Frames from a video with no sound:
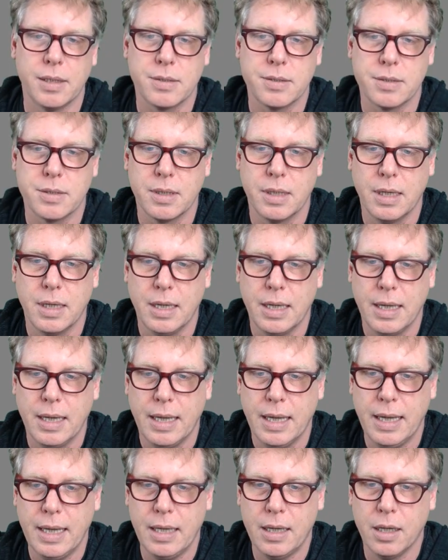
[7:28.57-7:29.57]
lists,
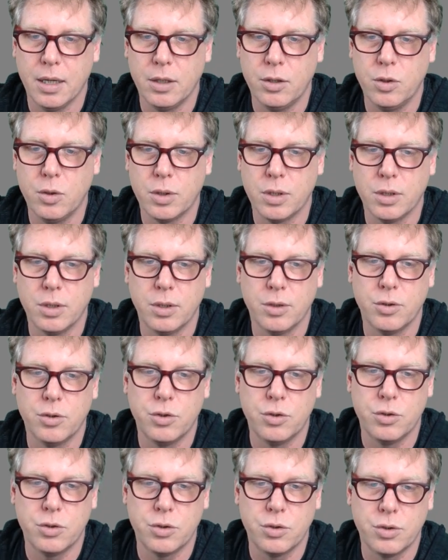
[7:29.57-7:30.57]
here you can
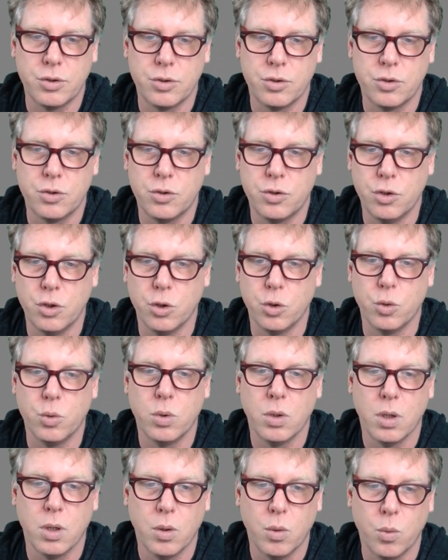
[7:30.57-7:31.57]
do
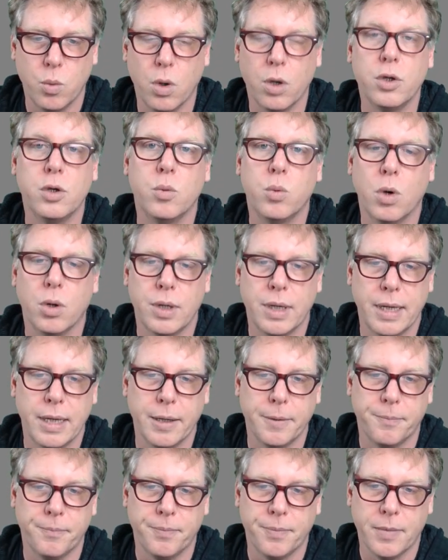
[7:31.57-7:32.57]
what you want
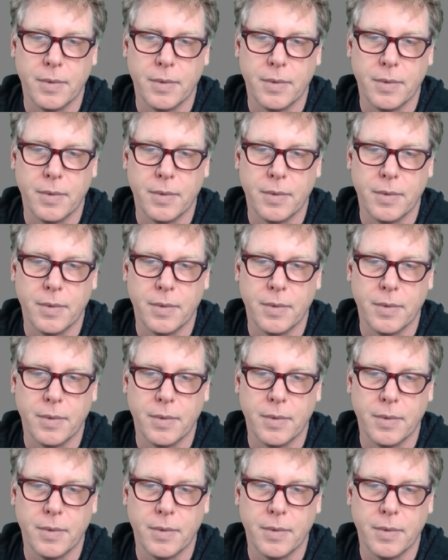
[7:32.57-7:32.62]
here.